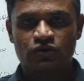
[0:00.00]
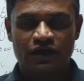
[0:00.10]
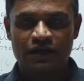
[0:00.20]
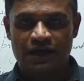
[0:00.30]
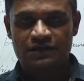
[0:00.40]
the
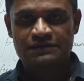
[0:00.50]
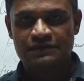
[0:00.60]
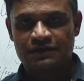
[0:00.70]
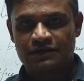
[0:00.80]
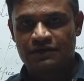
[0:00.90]
class,
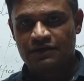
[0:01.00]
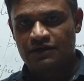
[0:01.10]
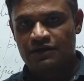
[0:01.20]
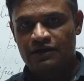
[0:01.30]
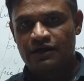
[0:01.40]

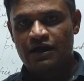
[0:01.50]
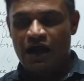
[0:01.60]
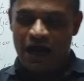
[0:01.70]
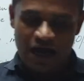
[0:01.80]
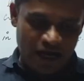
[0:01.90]

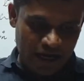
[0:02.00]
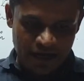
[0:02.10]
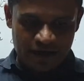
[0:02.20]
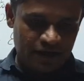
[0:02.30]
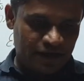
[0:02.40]
I
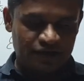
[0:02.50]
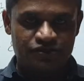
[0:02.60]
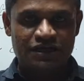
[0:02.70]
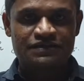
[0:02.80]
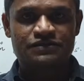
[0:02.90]

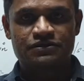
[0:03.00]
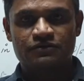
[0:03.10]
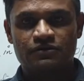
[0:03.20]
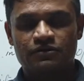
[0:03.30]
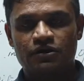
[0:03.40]
just
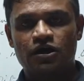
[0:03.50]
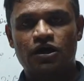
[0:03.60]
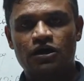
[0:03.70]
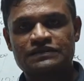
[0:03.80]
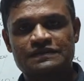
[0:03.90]

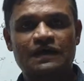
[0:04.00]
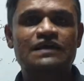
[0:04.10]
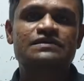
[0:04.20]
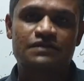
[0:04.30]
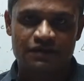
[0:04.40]

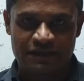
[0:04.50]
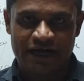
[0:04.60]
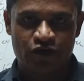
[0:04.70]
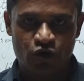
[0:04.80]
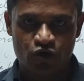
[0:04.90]
searched
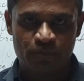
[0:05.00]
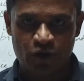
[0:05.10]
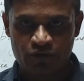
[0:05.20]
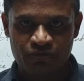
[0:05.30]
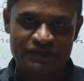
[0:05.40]
that
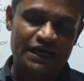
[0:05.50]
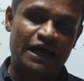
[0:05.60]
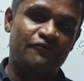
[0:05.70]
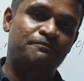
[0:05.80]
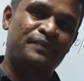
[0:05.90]
notebook which I
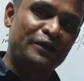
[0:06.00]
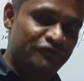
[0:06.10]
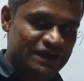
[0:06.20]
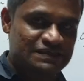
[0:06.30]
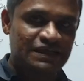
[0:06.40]
have
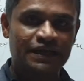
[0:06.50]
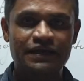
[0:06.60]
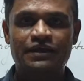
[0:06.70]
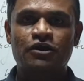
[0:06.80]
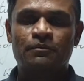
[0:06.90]
previously
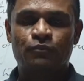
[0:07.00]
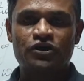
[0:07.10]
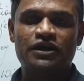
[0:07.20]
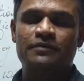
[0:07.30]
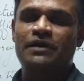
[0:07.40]
put
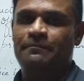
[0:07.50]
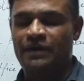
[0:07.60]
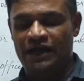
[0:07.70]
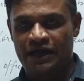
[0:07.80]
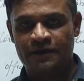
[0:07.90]
it in my
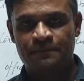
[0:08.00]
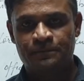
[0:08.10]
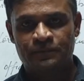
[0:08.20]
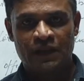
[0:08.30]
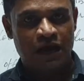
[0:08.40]
bag.
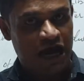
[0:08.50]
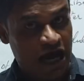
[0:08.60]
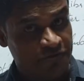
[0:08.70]
I